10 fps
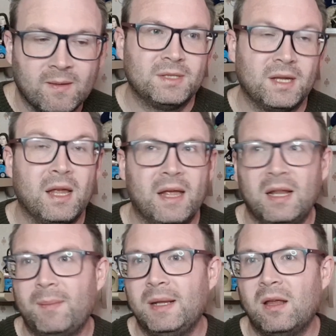So yeah,
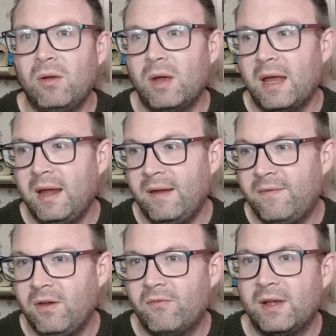let me know if
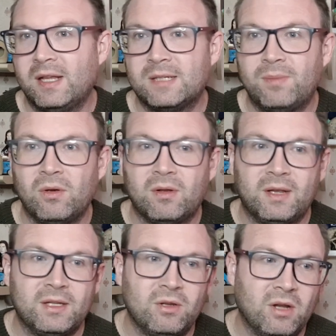you've read this book.
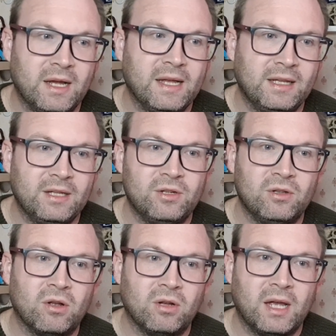Did you like it? Did you
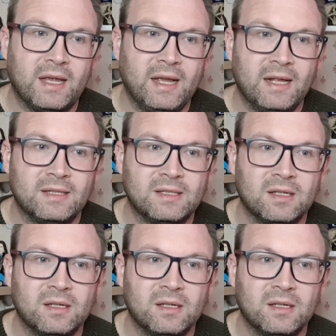not like it?